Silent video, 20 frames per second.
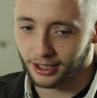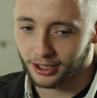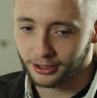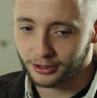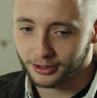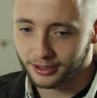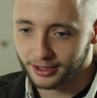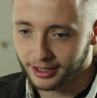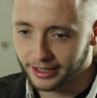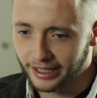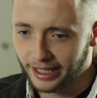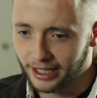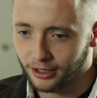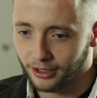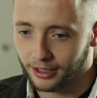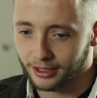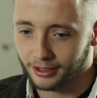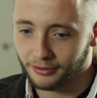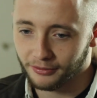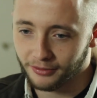I used to get
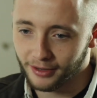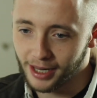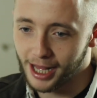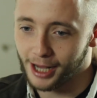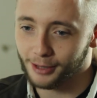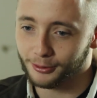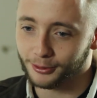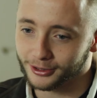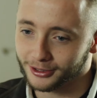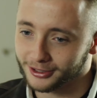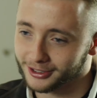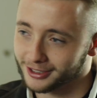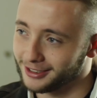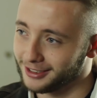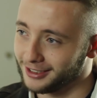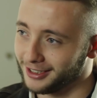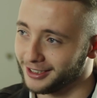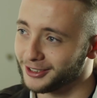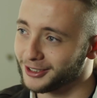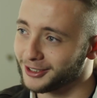like flowers
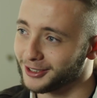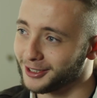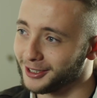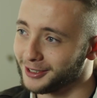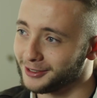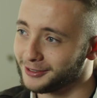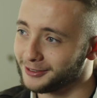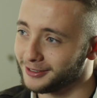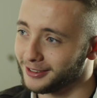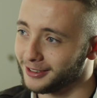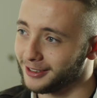and stuff,